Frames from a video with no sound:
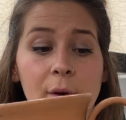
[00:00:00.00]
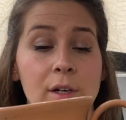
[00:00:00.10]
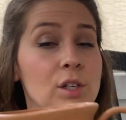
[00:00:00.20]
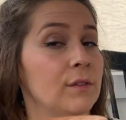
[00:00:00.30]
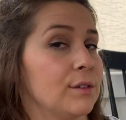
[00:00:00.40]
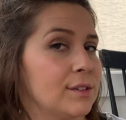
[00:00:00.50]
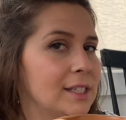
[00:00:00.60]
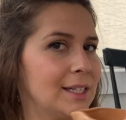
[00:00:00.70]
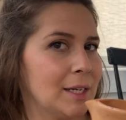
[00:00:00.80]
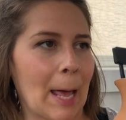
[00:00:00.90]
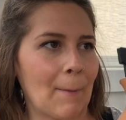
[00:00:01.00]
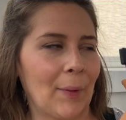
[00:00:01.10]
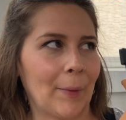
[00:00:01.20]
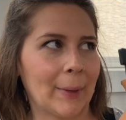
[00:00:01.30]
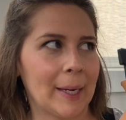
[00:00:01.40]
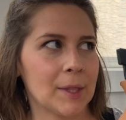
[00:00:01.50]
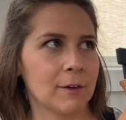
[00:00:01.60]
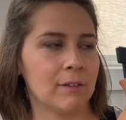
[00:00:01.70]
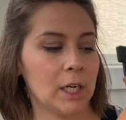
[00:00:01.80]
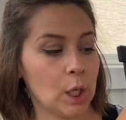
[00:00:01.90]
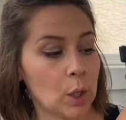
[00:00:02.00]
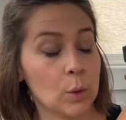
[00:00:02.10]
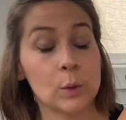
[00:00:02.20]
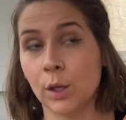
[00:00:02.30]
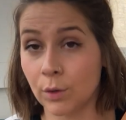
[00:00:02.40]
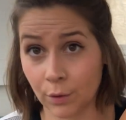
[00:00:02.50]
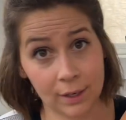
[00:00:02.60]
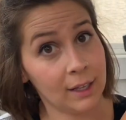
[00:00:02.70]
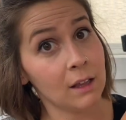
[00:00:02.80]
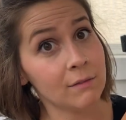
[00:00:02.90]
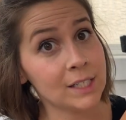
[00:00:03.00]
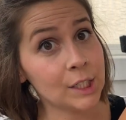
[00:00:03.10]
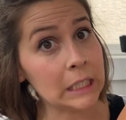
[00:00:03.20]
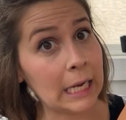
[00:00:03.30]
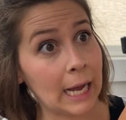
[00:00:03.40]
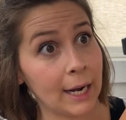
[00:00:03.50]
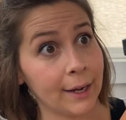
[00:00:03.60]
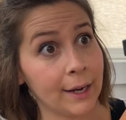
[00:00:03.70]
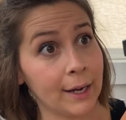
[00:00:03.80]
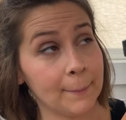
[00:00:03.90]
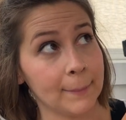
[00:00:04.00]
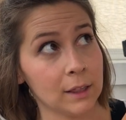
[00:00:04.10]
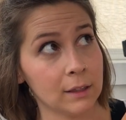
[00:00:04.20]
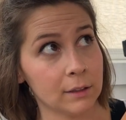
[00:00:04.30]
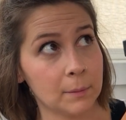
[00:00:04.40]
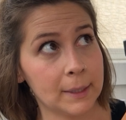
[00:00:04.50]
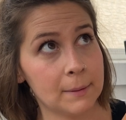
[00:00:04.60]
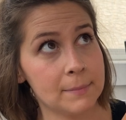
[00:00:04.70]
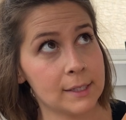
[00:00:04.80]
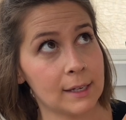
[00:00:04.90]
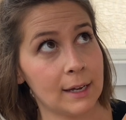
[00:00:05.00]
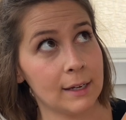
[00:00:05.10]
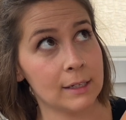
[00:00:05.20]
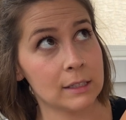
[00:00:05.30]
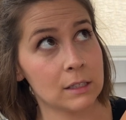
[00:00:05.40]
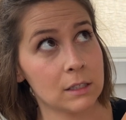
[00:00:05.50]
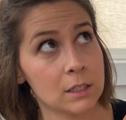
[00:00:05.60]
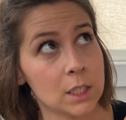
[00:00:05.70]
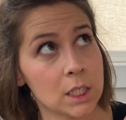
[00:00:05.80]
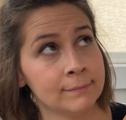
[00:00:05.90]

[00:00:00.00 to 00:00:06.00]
which if you've seen a couple of my other videos, you know that I love terracotta. I'm a little bit obsessed.